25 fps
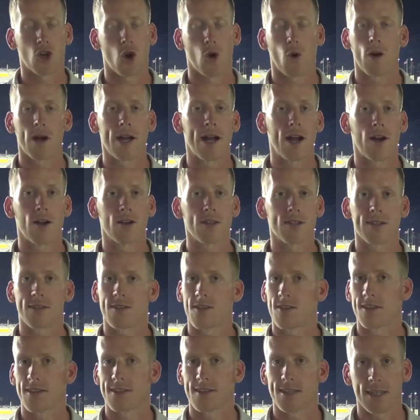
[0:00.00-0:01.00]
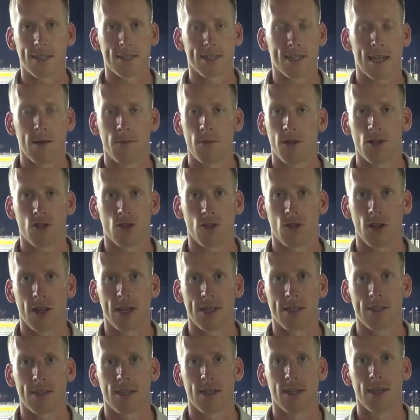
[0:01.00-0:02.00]
Corey Harris is on the six-game injured
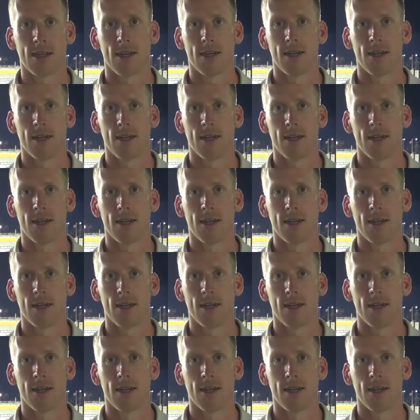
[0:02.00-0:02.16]
list.